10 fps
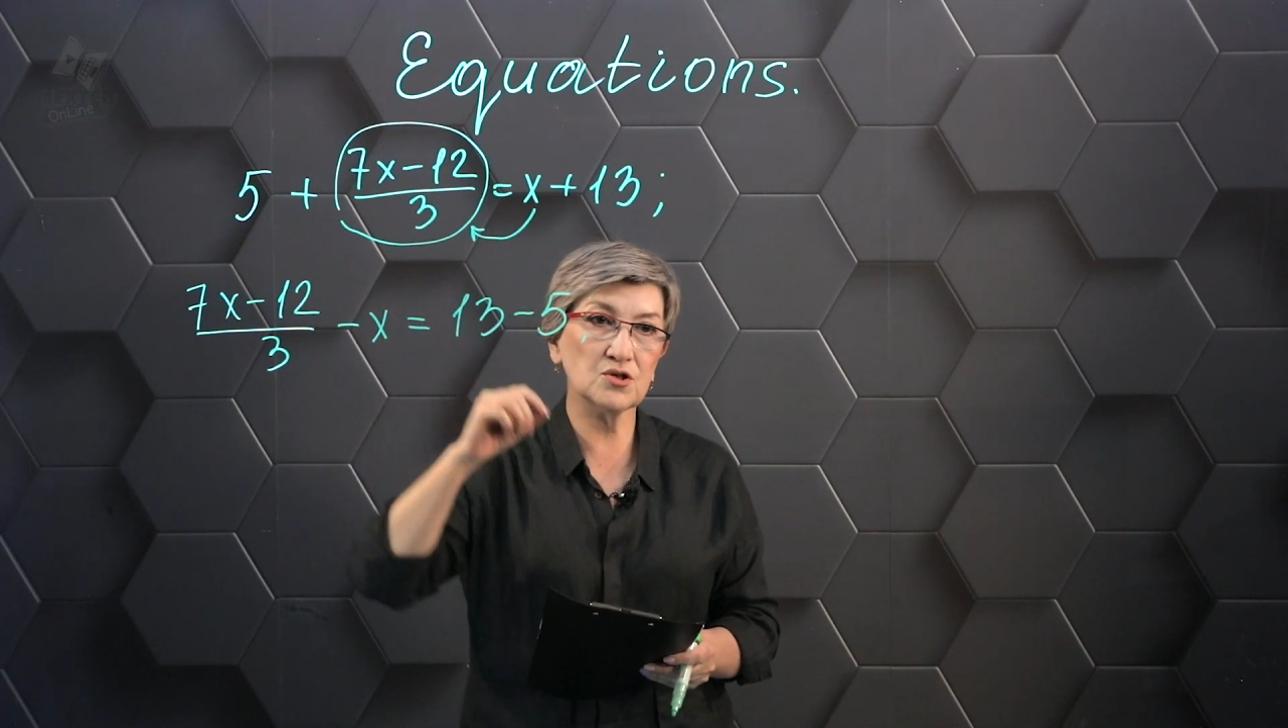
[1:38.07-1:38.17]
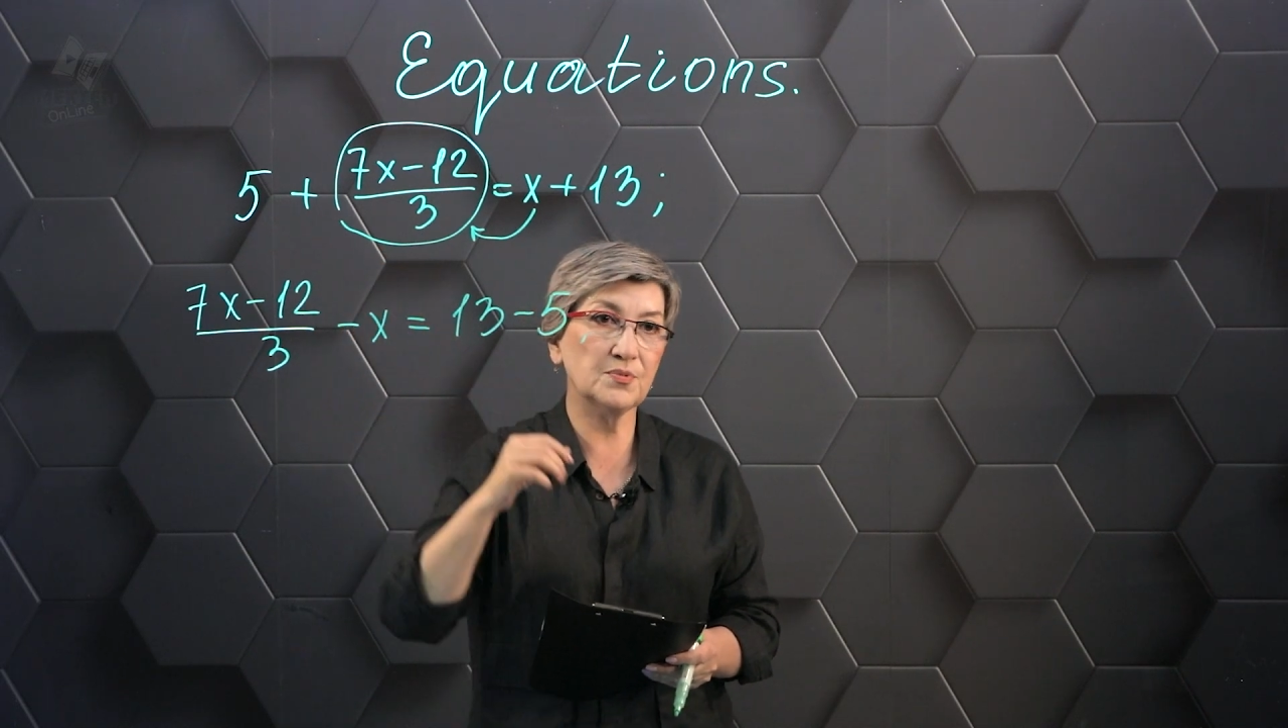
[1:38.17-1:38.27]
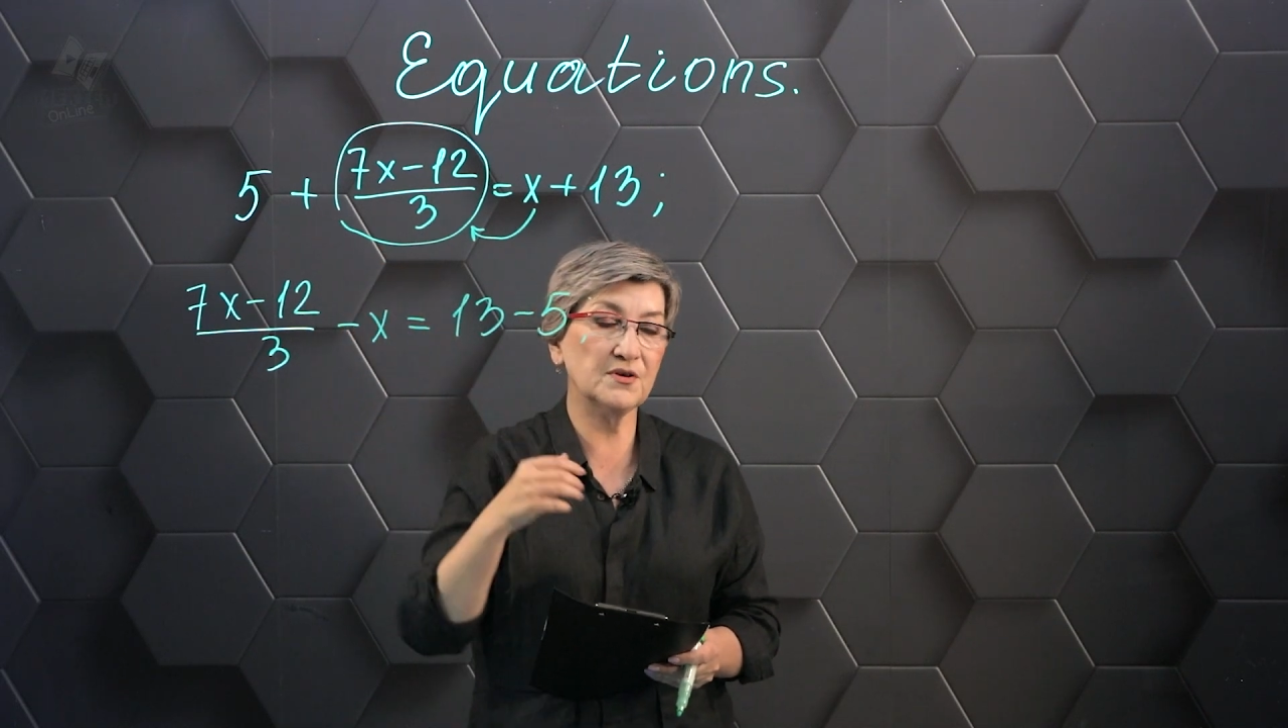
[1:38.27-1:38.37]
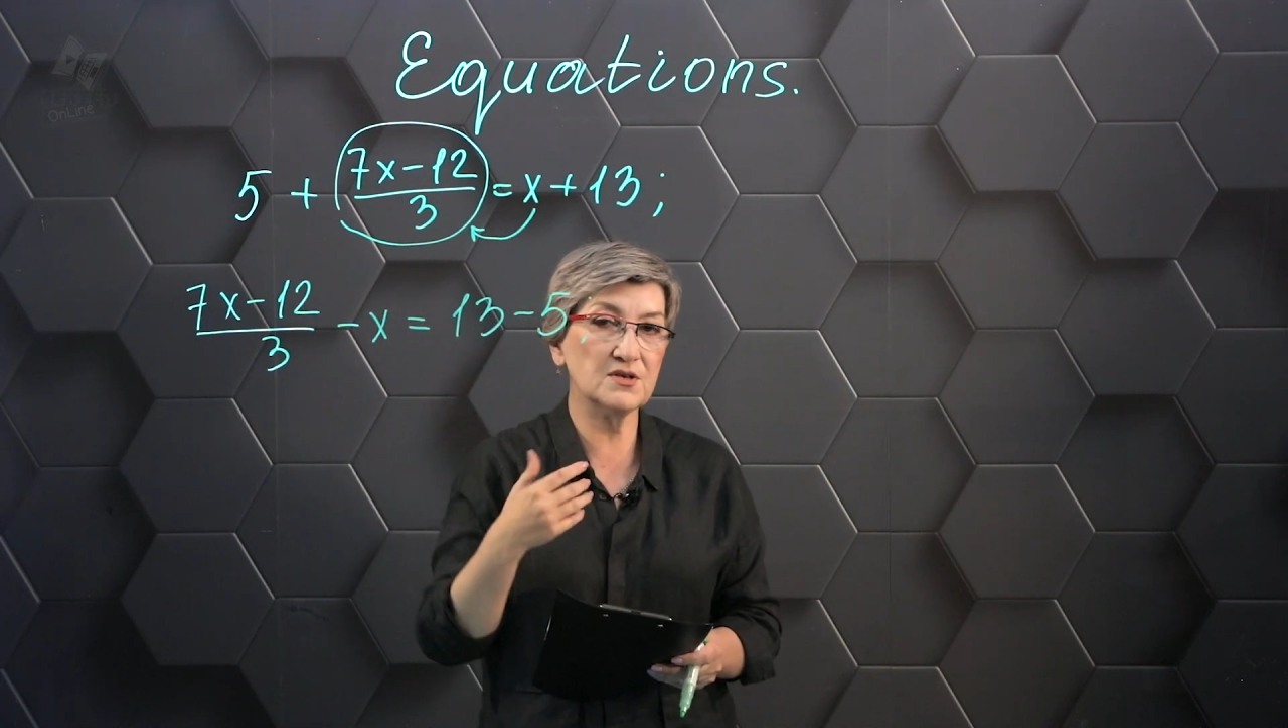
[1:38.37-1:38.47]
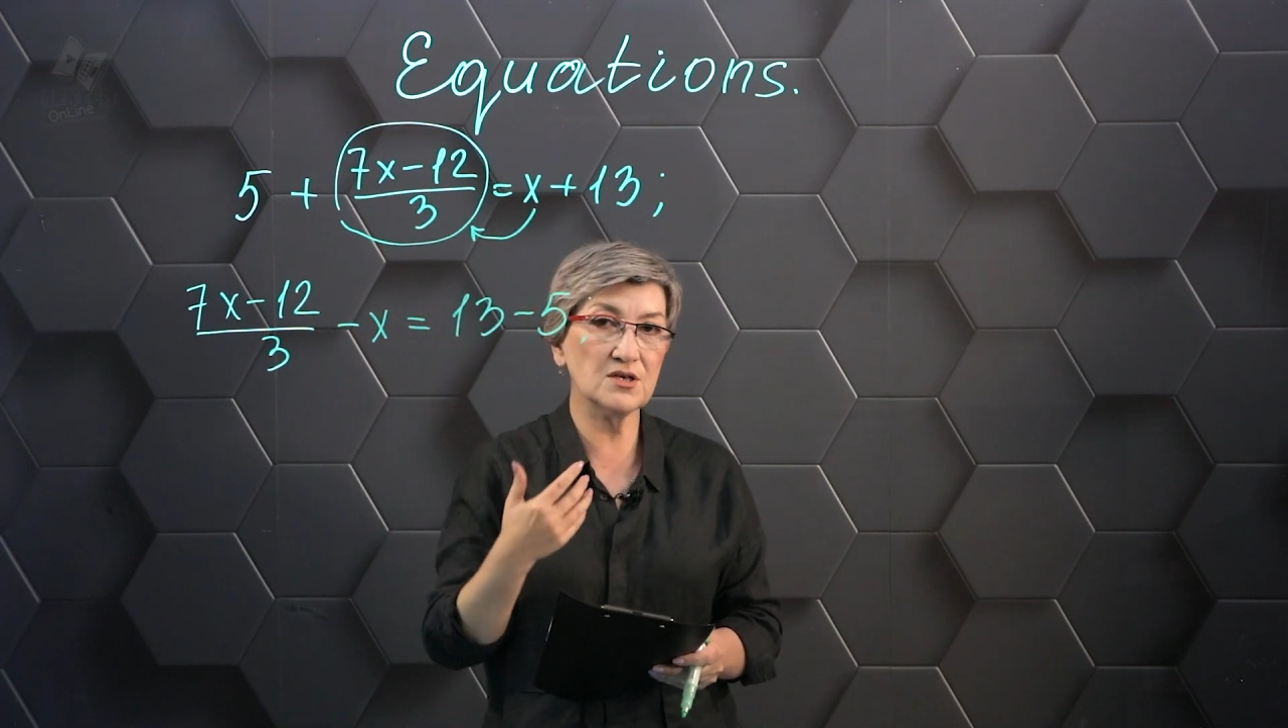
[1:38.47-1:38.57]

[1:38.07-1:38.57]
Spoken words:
common